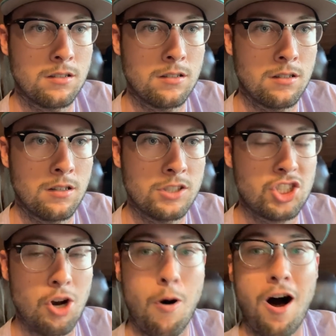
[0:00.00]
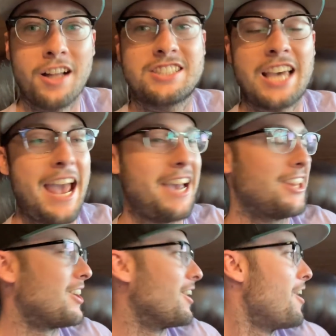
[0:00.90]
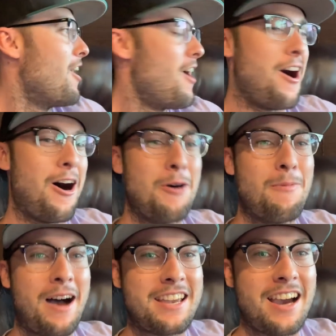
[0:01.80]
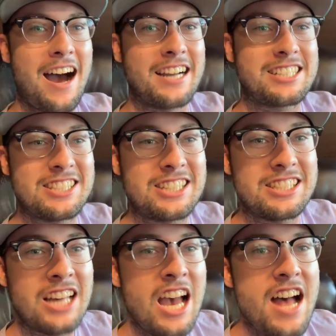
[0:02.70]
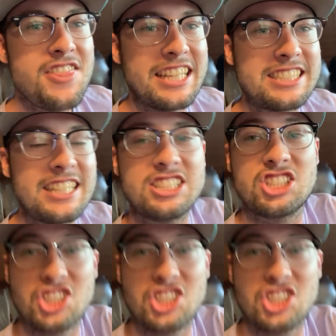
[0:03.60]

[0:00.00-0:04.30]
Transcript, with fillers: Jawaan, Jawaan oh. Taylor. Oh my gosh, this is this is